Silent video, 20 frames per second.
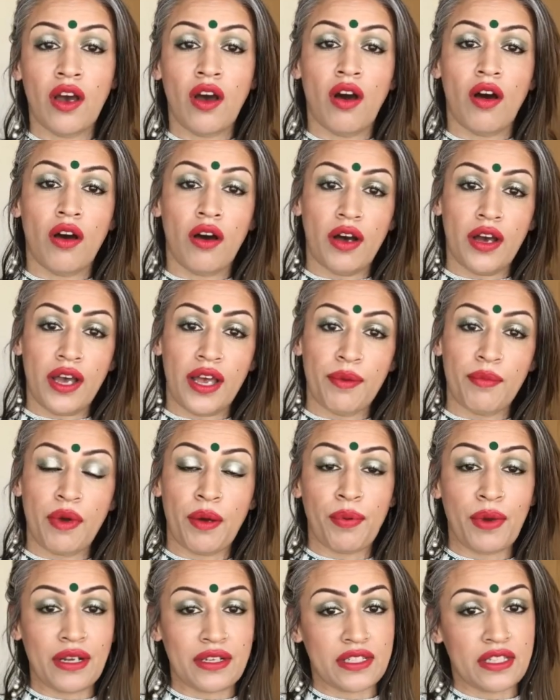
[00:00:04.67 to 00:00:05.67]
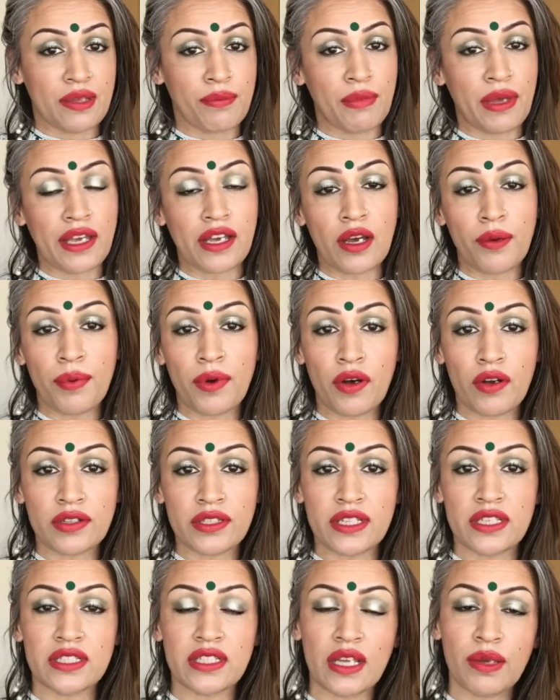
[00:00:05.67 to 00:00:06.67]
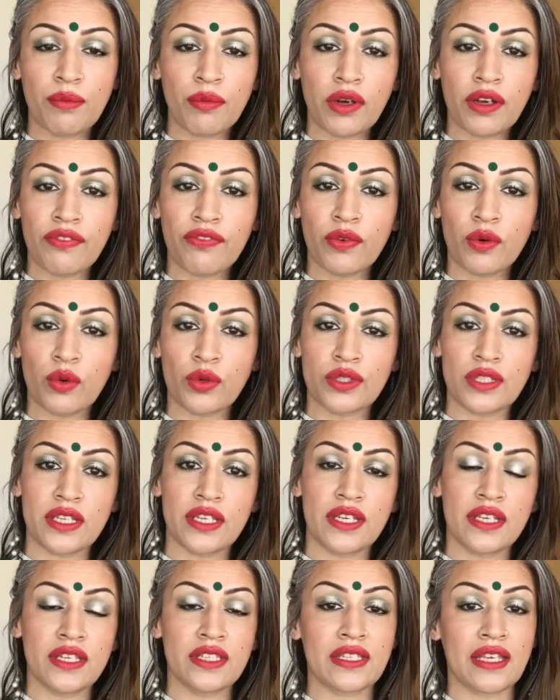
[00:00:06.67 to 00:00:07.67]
I'm a practicing makeup artist in my 40s,